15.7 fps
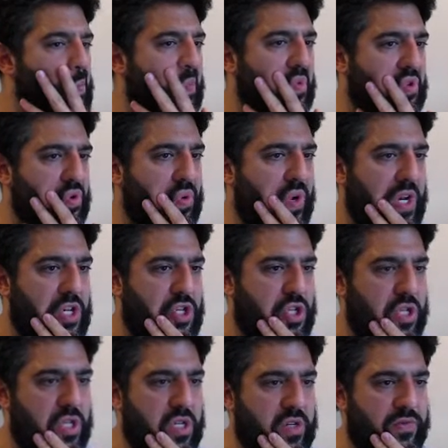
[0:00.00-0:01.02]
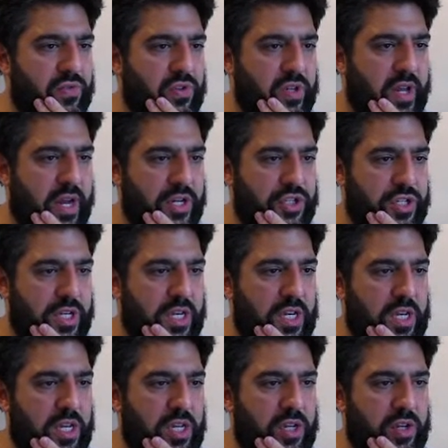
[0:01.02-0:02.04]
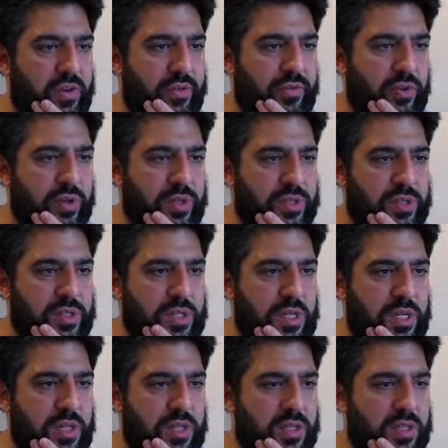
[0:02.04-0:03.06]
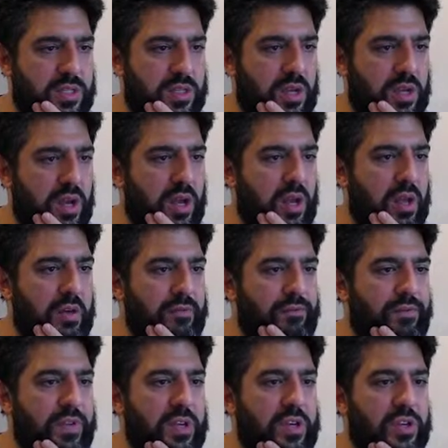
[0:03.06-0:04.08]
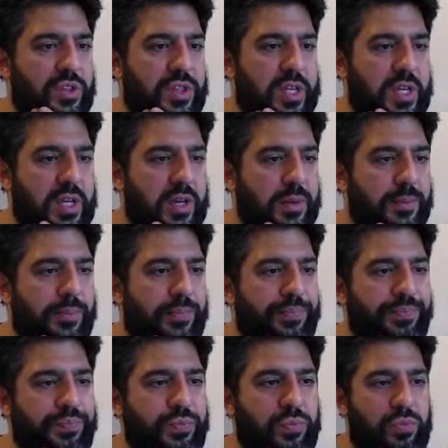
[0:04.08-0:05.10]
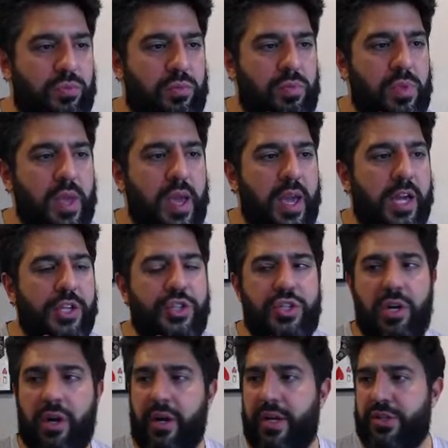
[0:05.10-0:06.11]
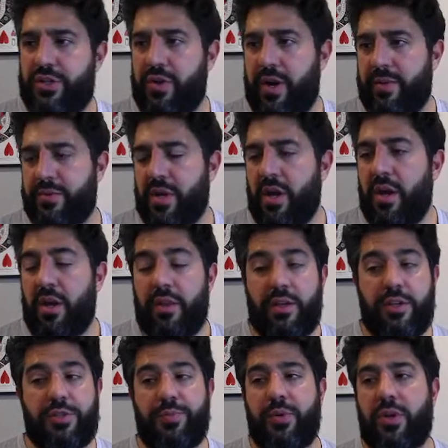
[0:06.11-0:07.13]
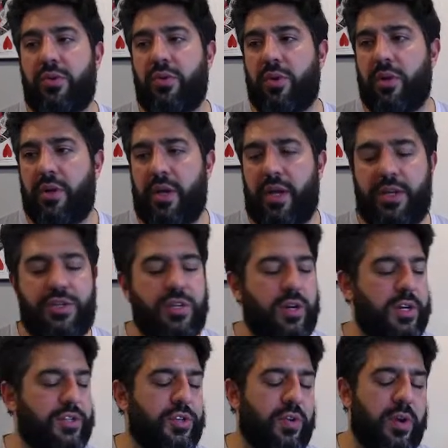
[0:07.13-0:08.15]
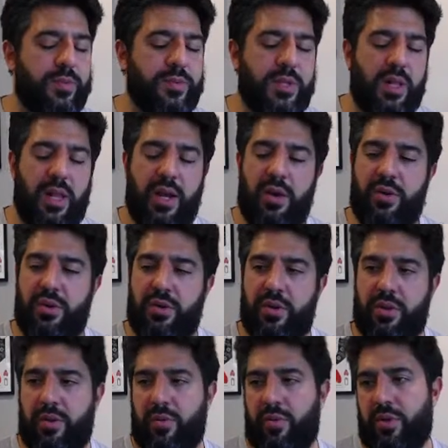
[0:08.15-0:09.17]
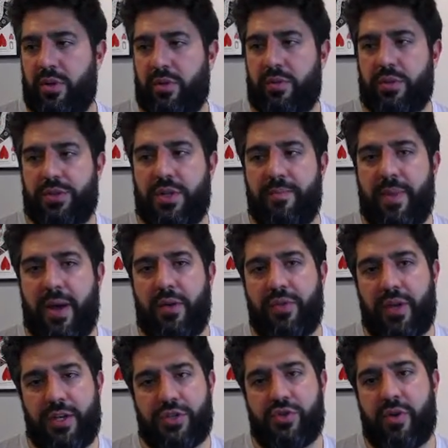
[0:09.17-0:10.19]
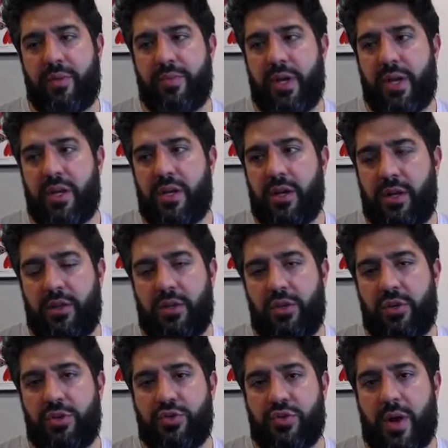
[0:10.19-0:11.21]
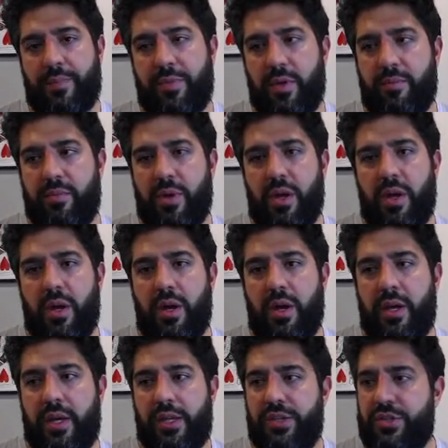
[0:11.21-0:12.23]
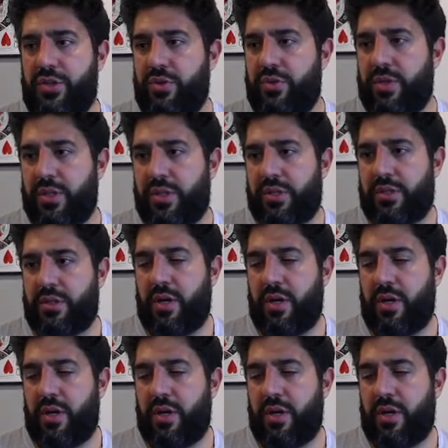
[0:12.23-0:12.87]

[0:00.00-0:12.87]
Duration for -D, you've already seen this field thing. HDR histograms. These are pretty cool. HDR histograms will dump out the histogram data, and then you can drop them into this